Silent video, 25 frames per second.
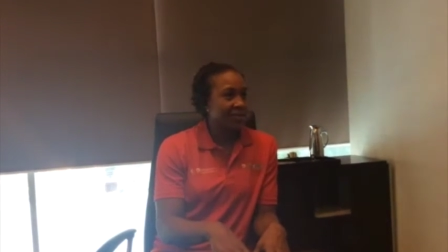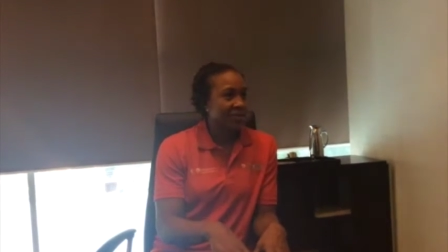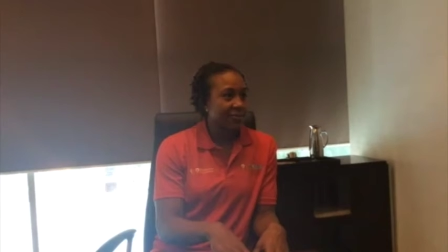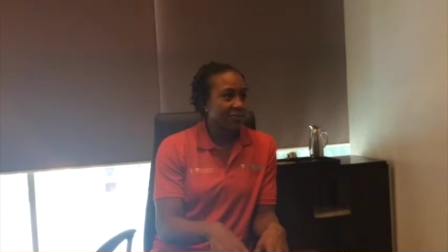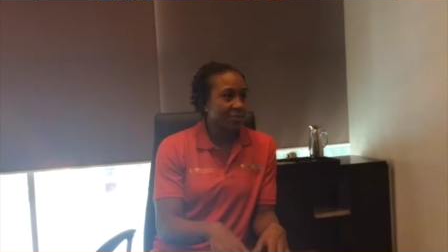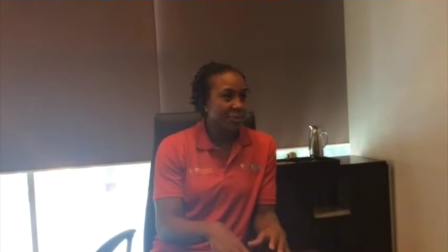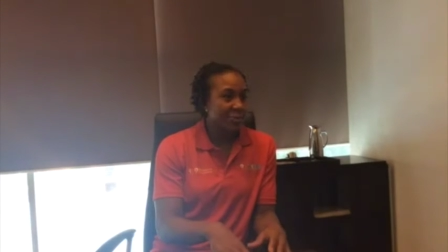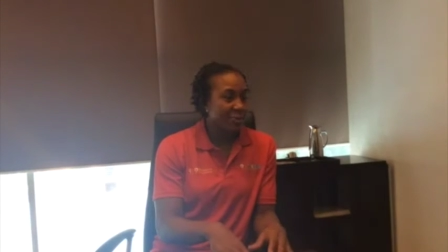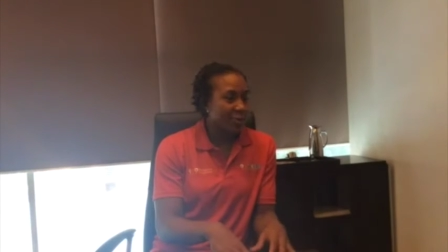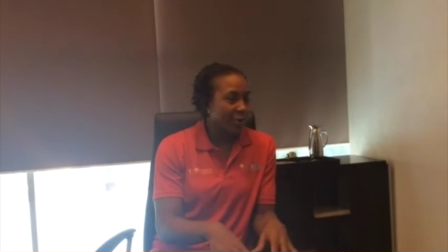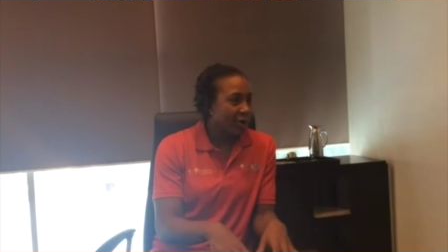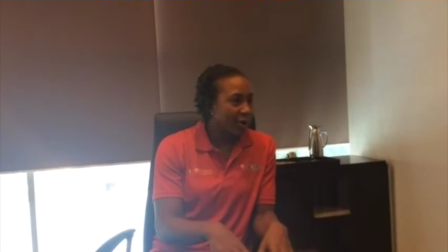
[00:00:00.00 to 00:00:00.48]

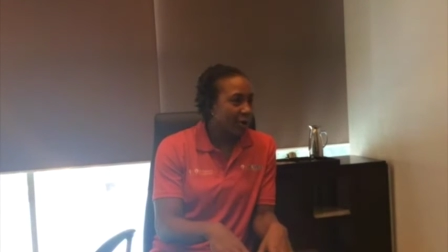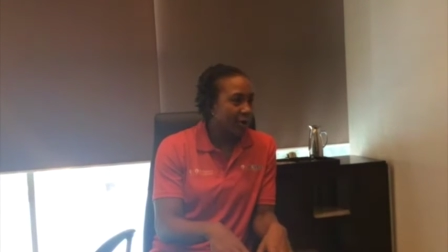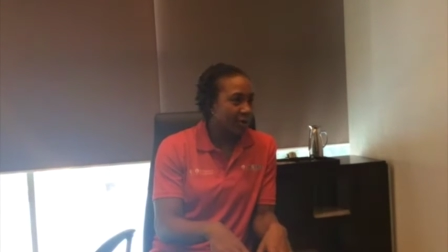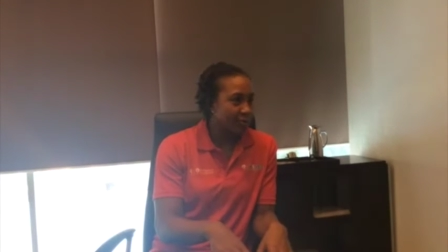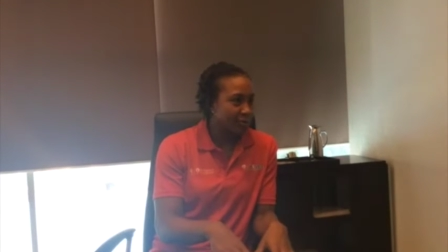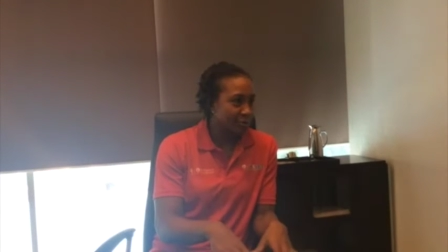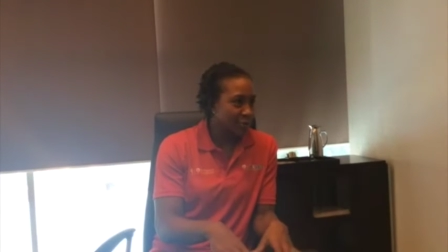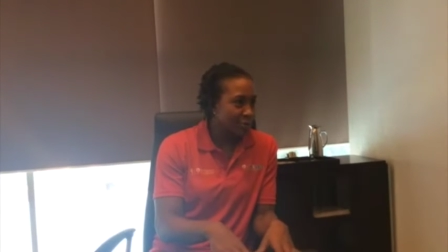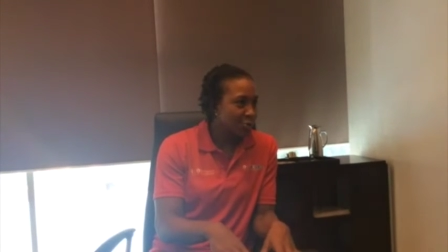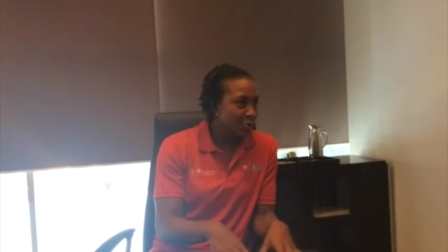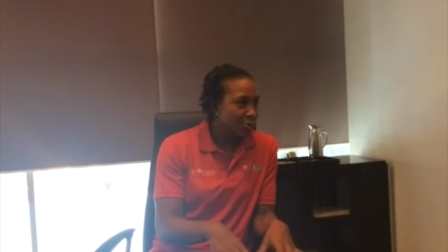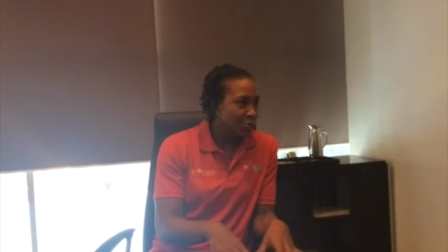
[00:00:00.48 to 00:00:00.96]
We were
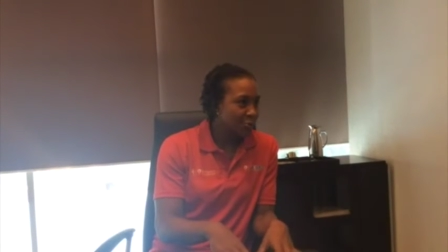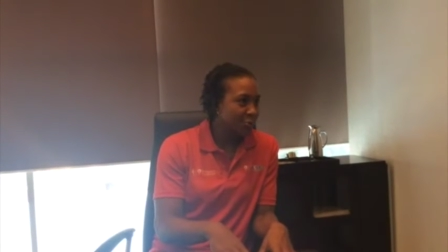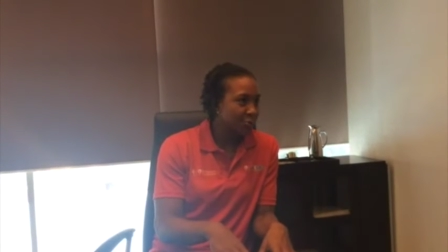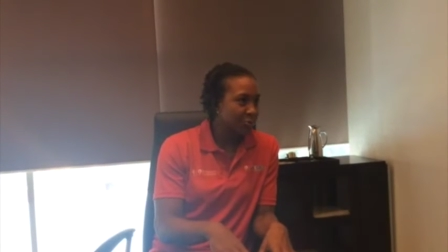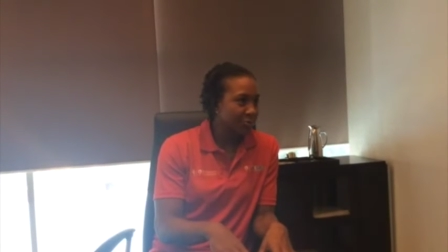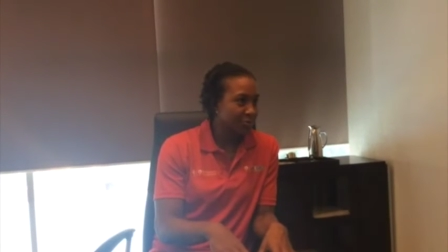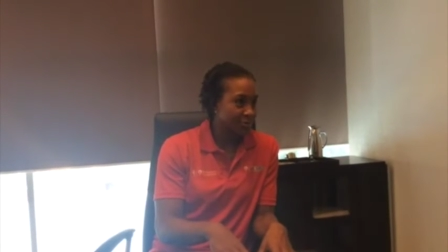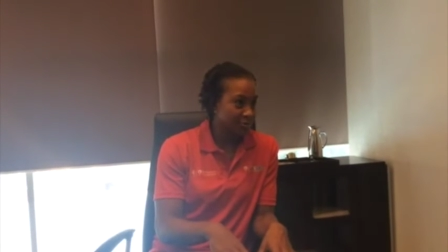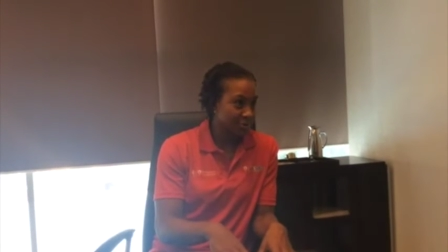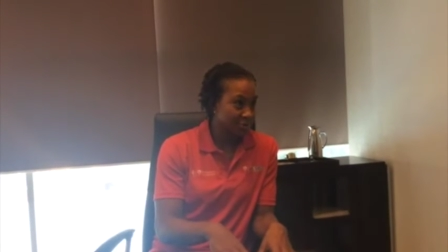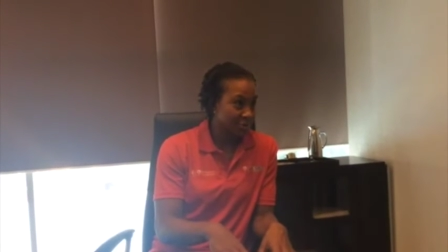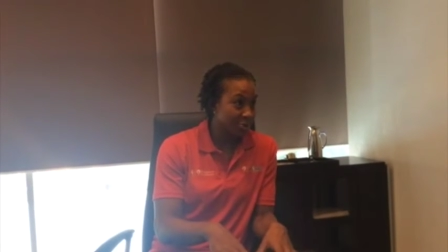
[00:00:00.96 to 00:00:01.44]
up 2
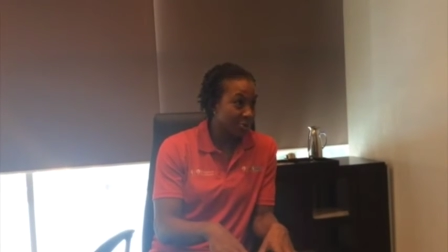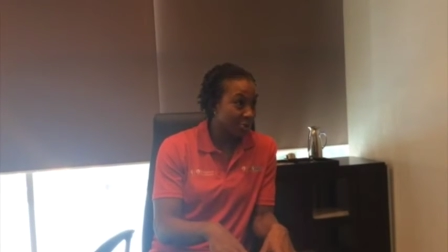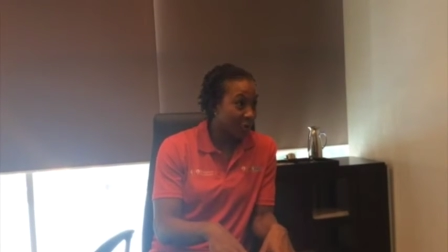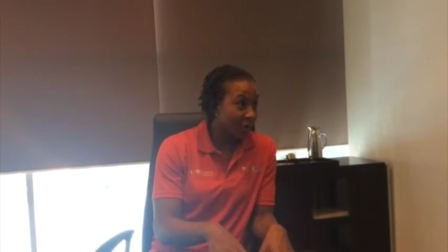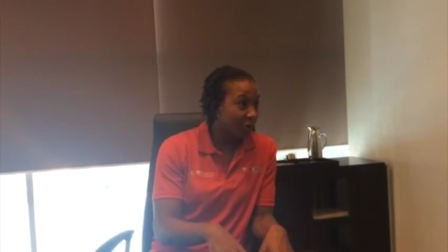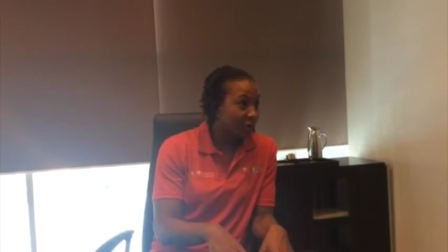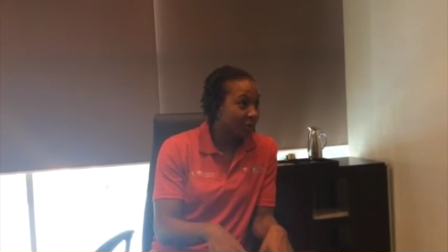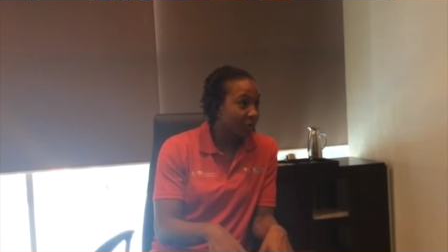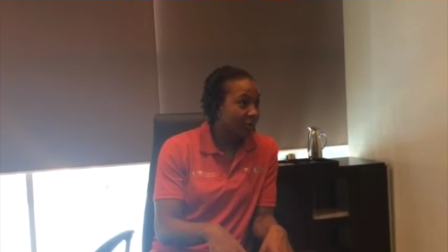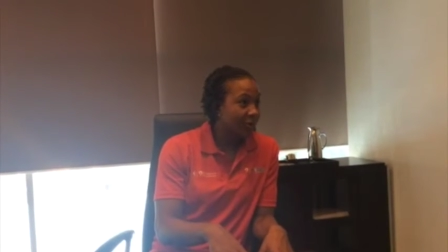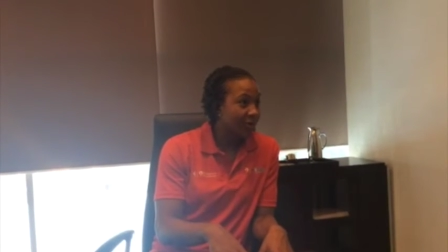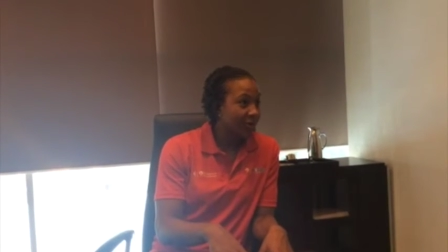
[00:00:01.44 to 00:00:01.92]

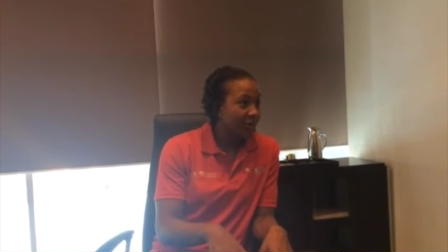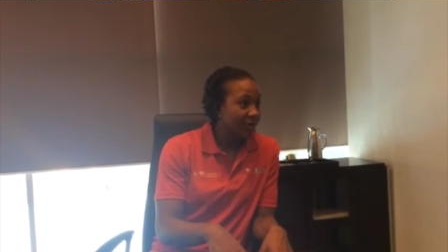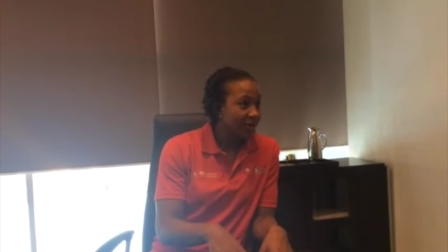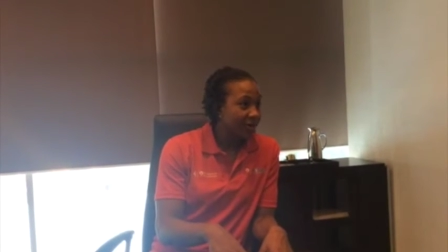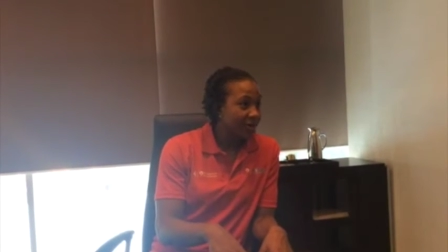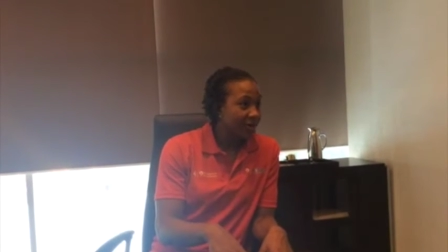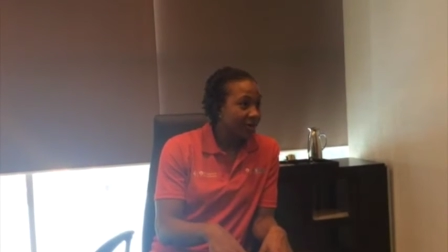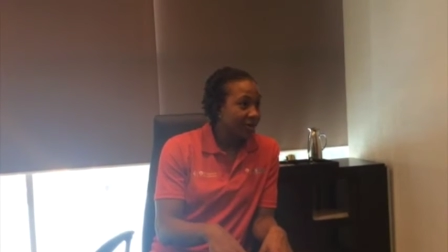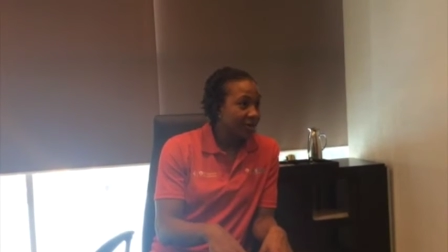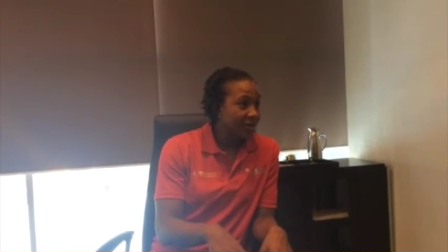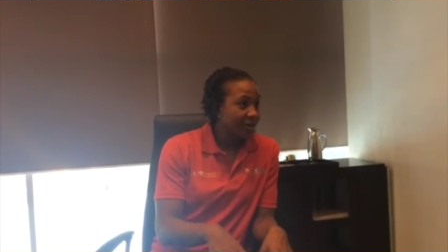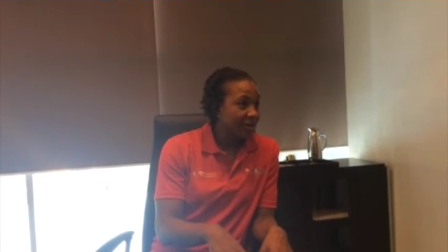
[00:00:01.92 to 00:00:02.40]
2-0.
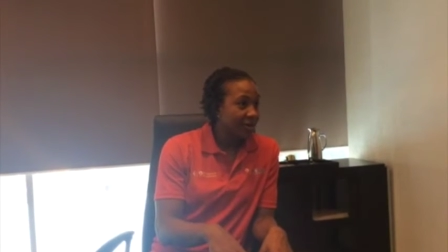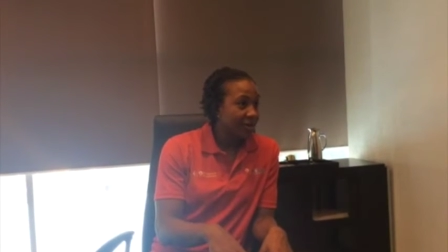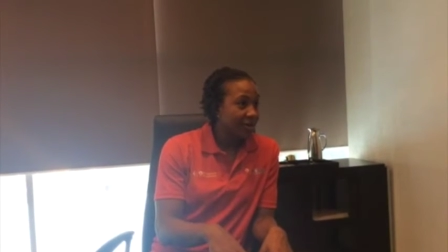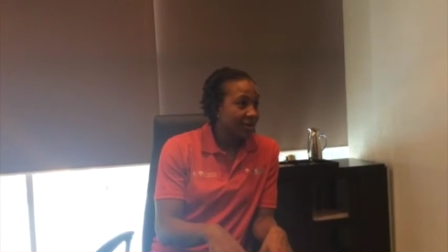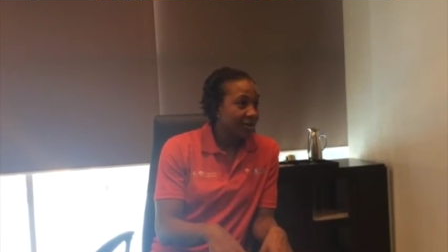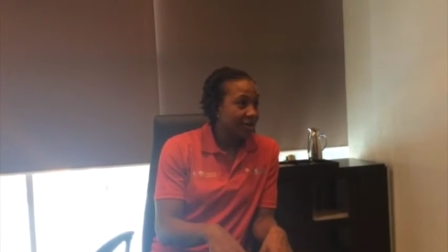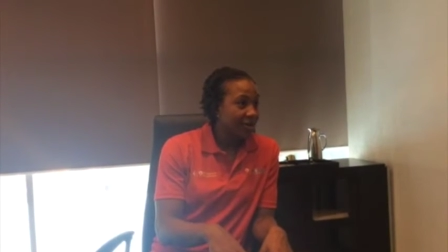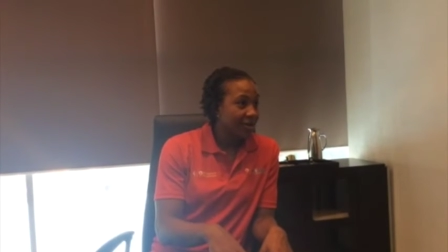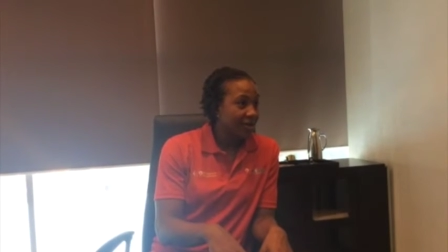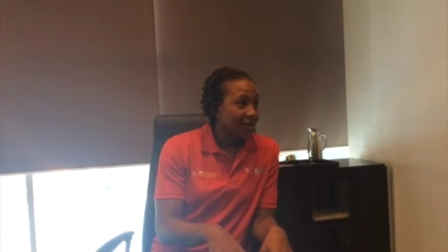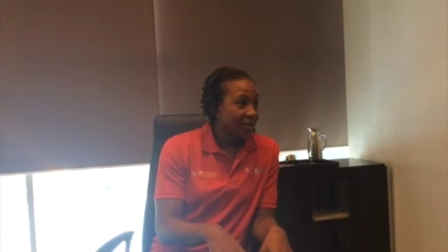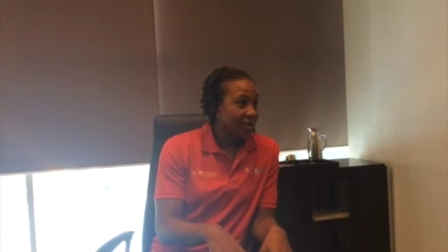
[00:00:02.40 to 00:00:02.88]
Yeah,
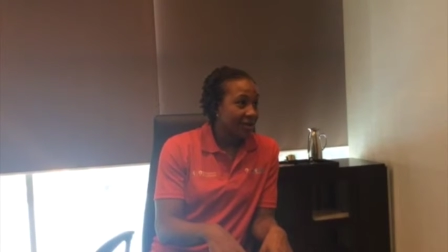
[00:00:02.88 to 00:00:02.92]
yeah.